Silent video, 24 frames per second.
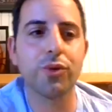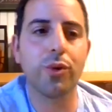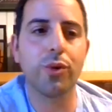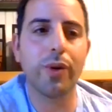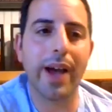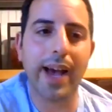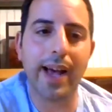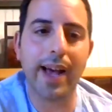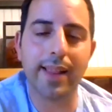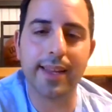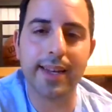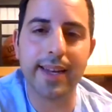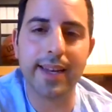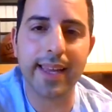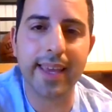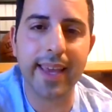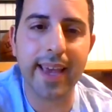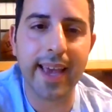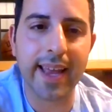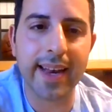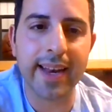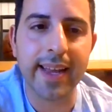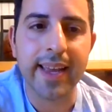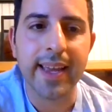Drew Allen
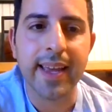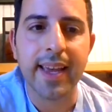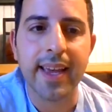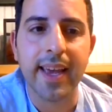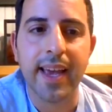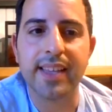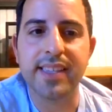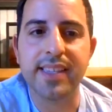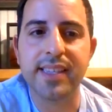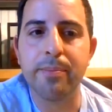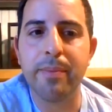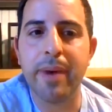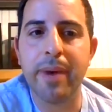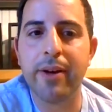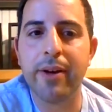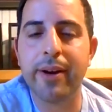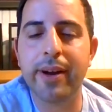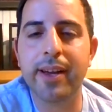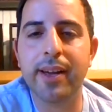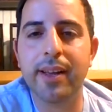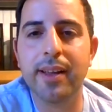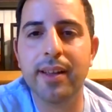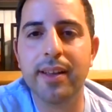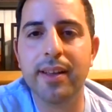again. It's
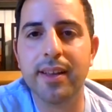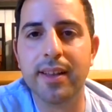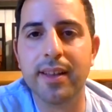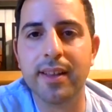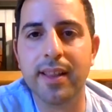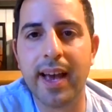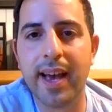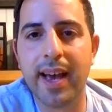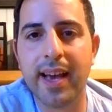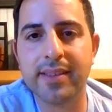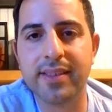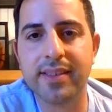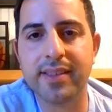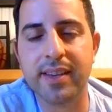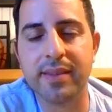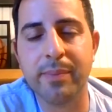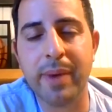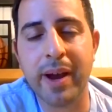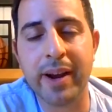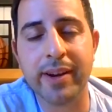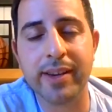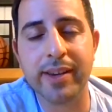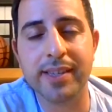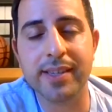America last
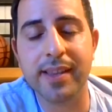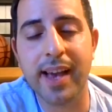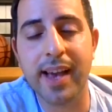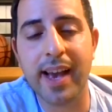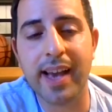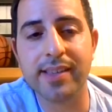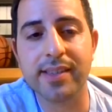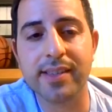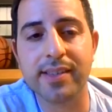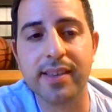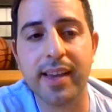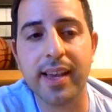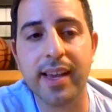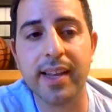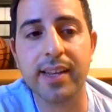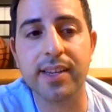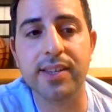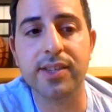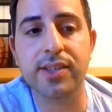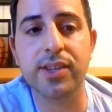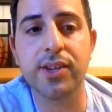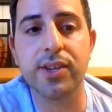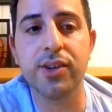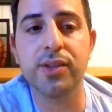America's last stand,
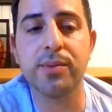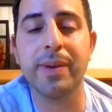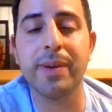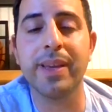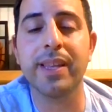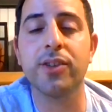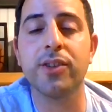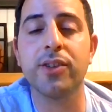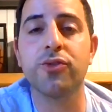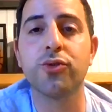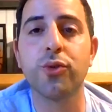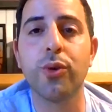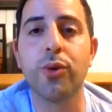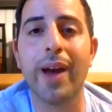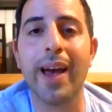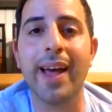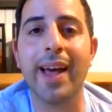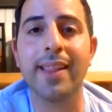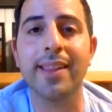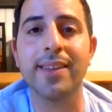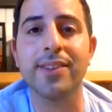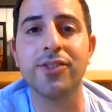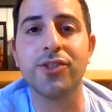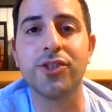excuse me, the Drew
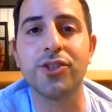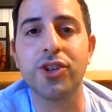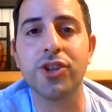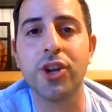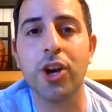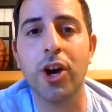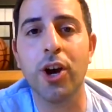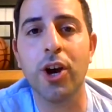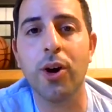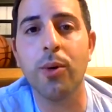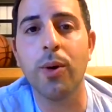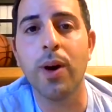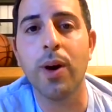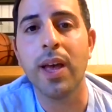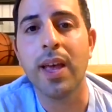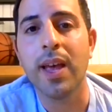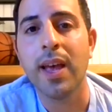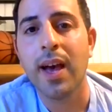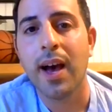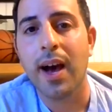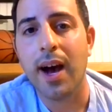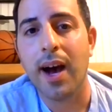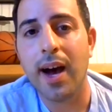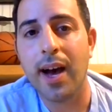Allen show
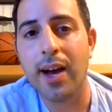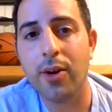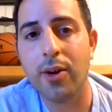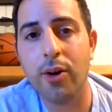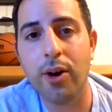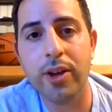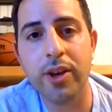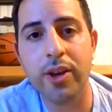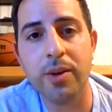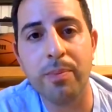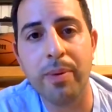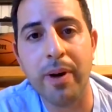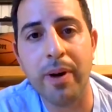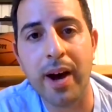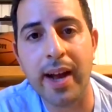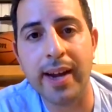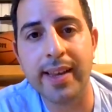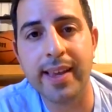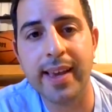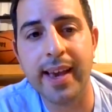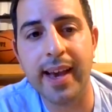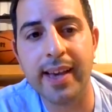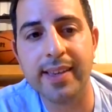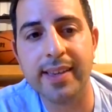on all your
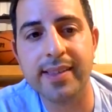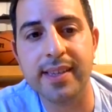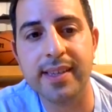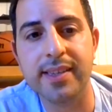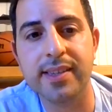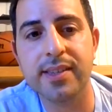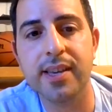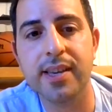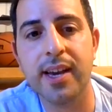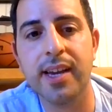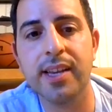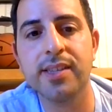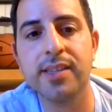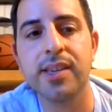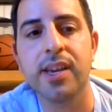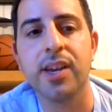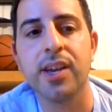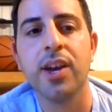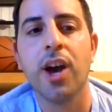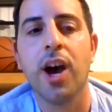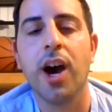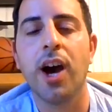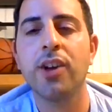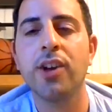podcasting sites.
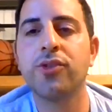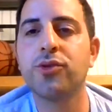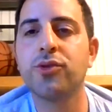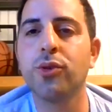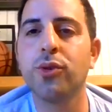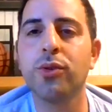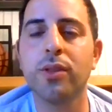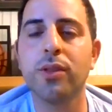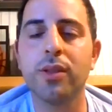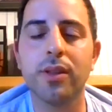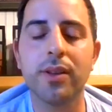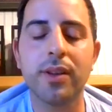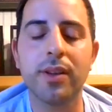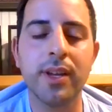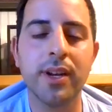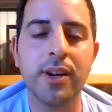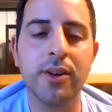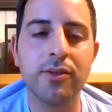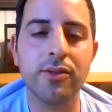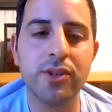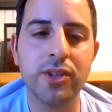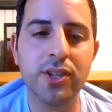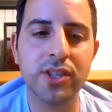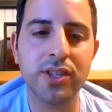Uh, Drew, you
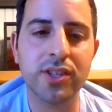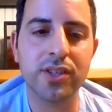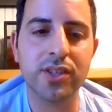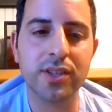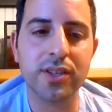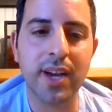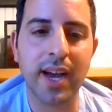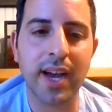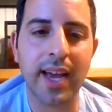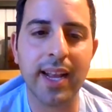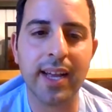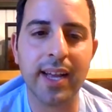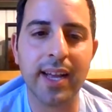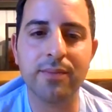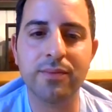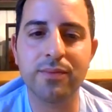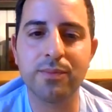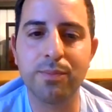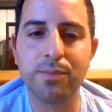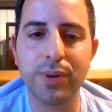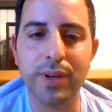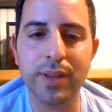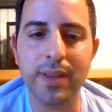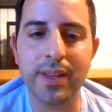know, just kind of
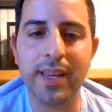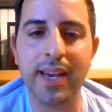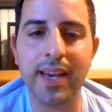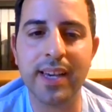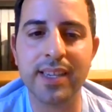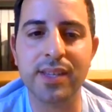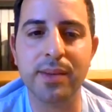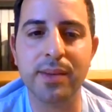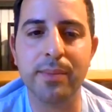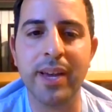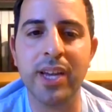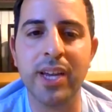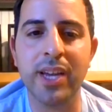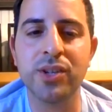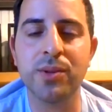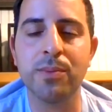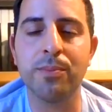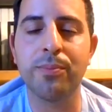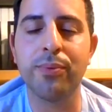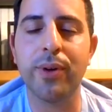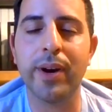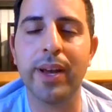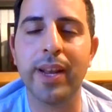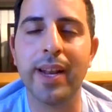putting the
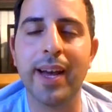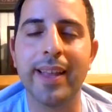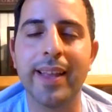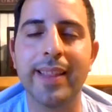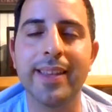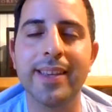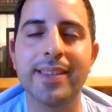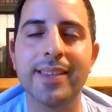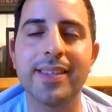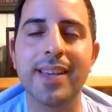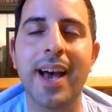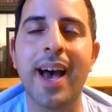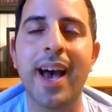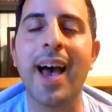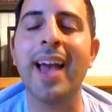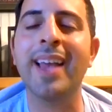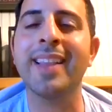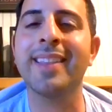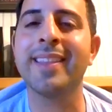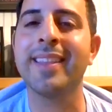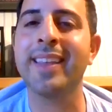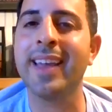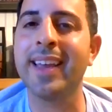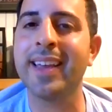exclamation point on this,
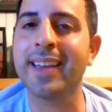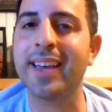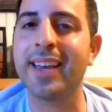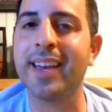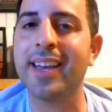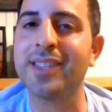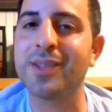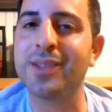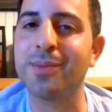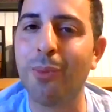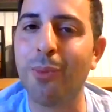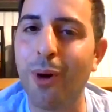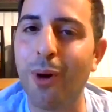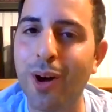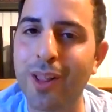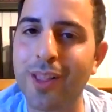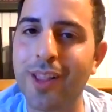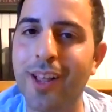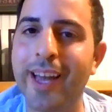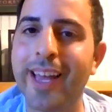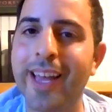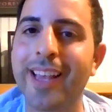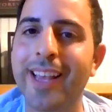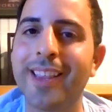I think it's more
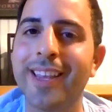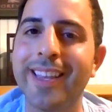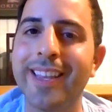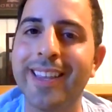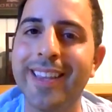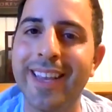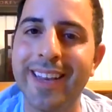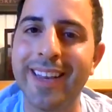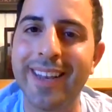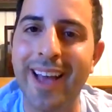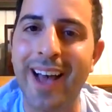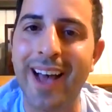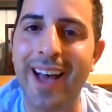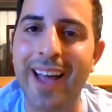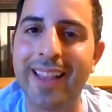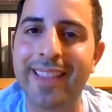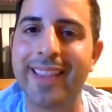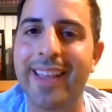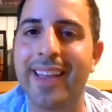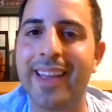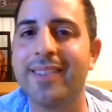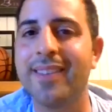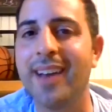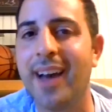likely than not
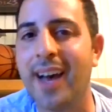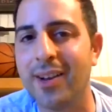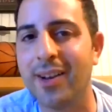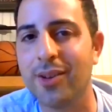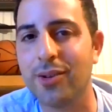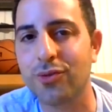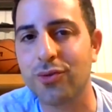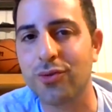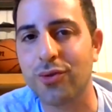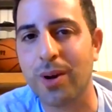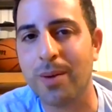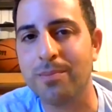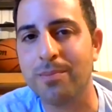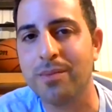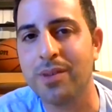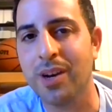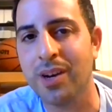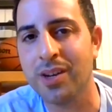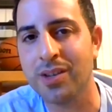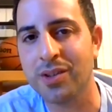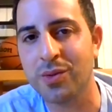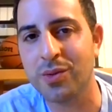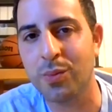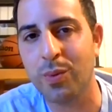that Donald Trump
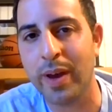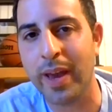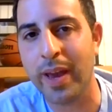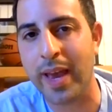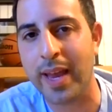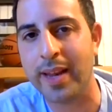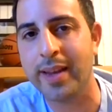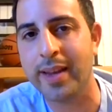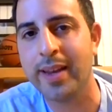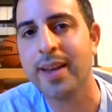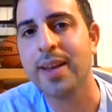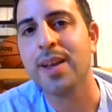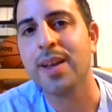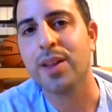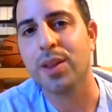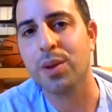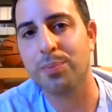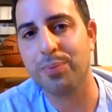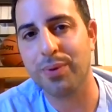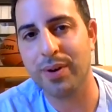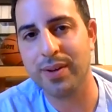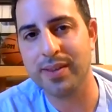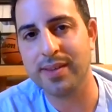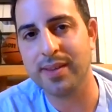does win
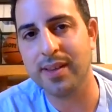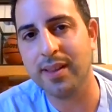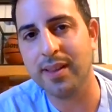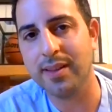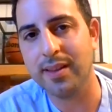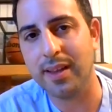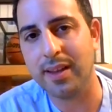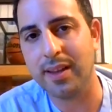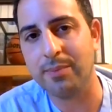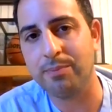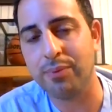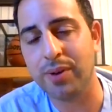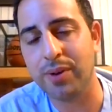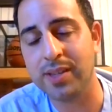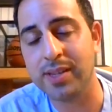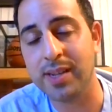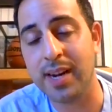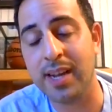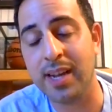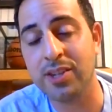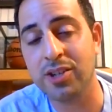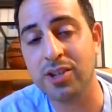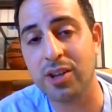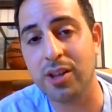the pres-
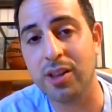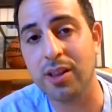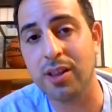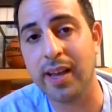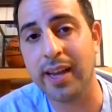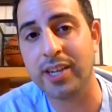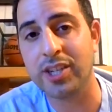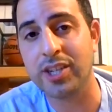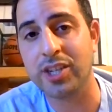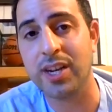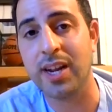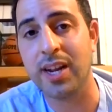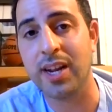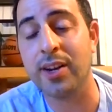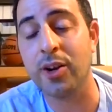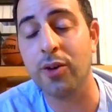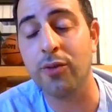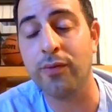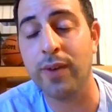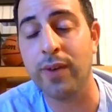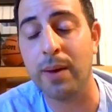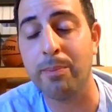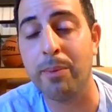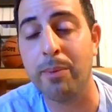presidential election on
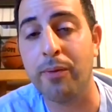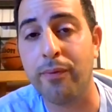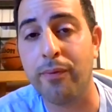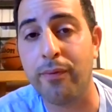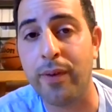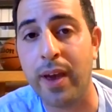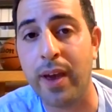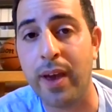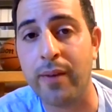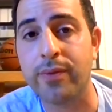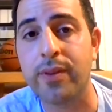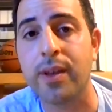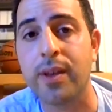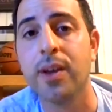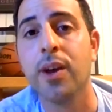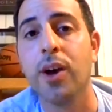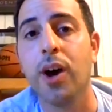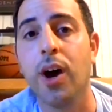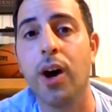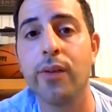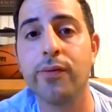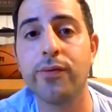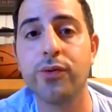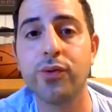November 5th
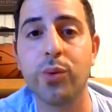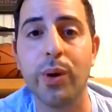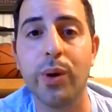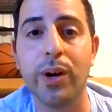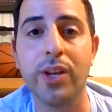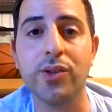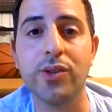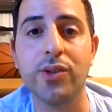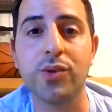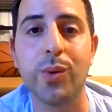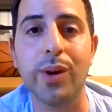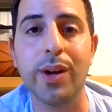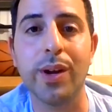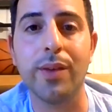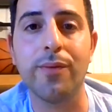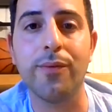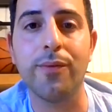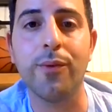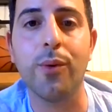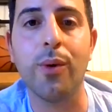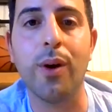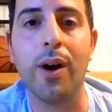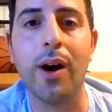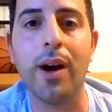of
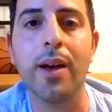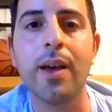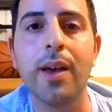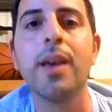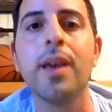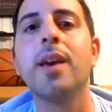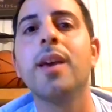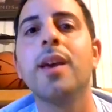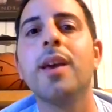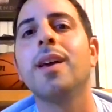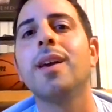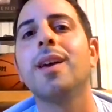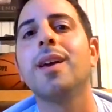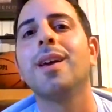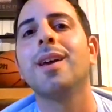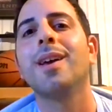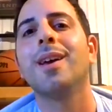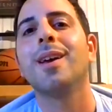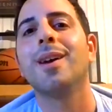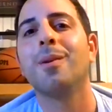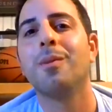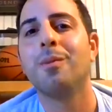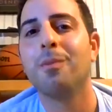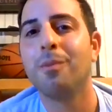2024.
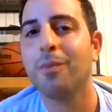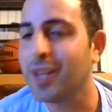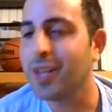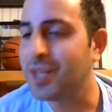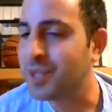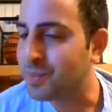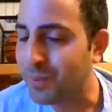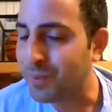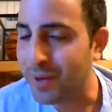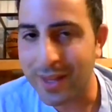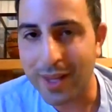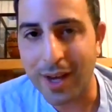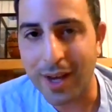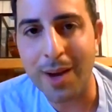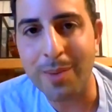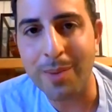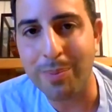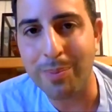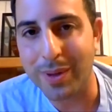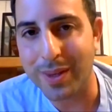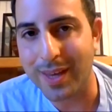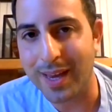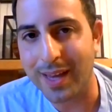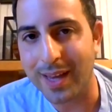Let's play the
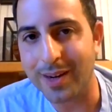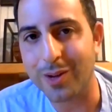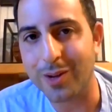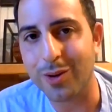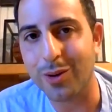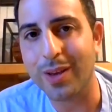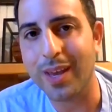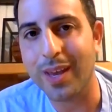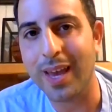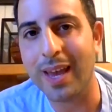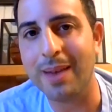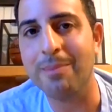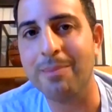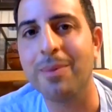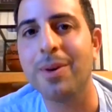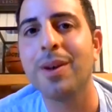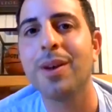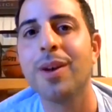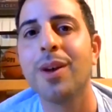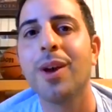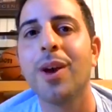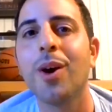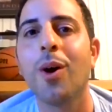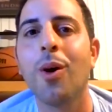hypothetical game.
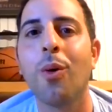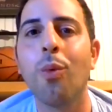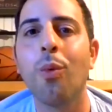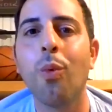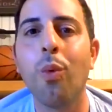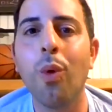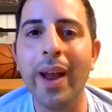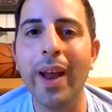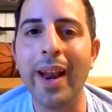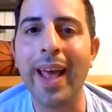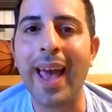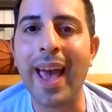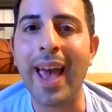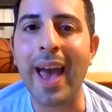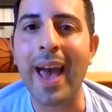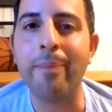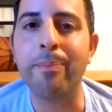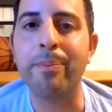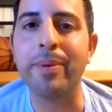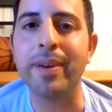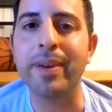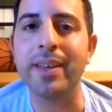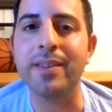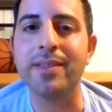What
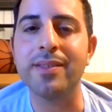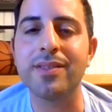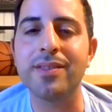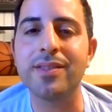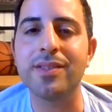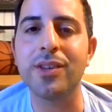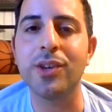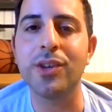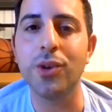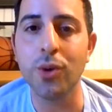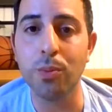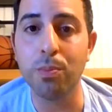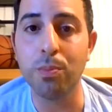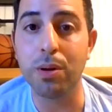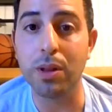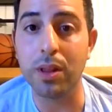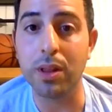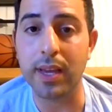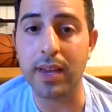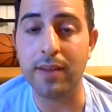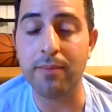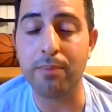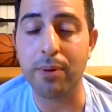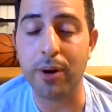happens, do you
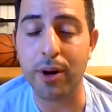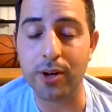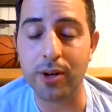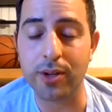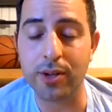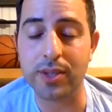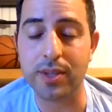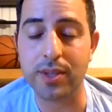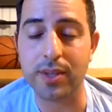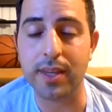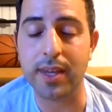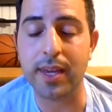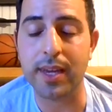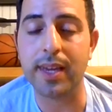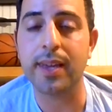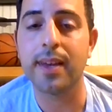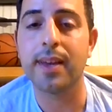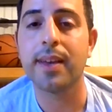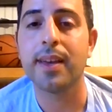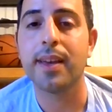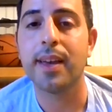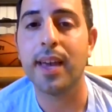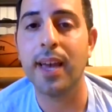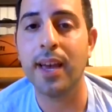believe personally,
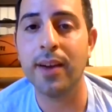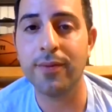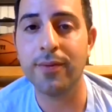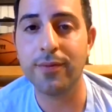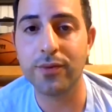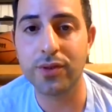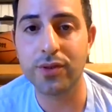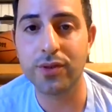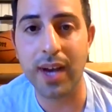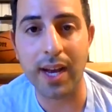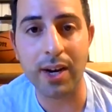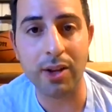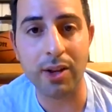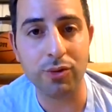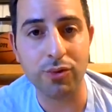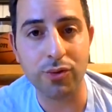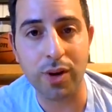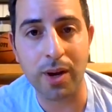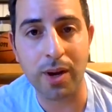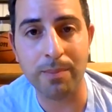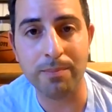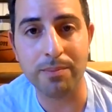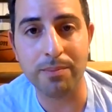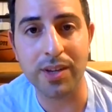if Donald
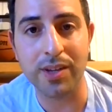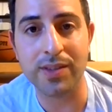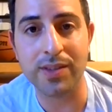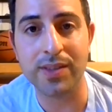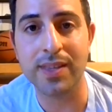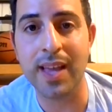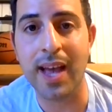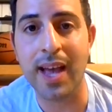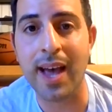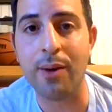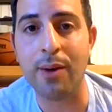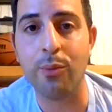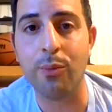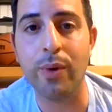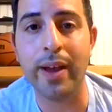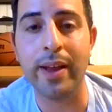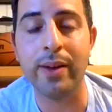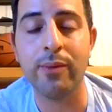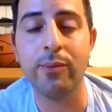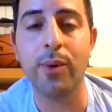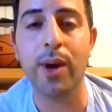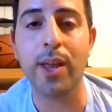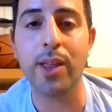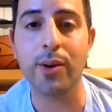Trump does not
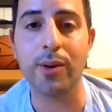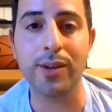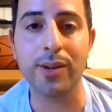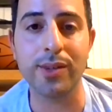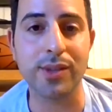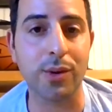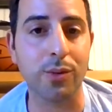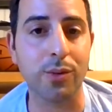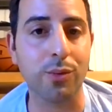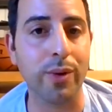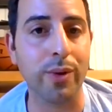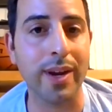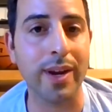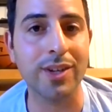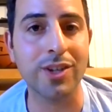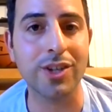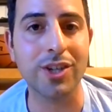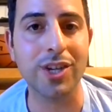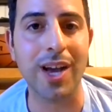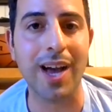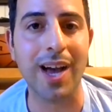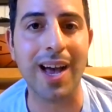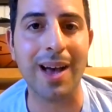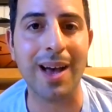win, whether it's a rigged
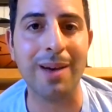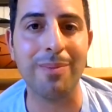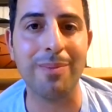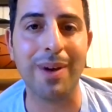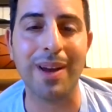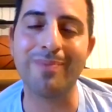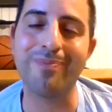job?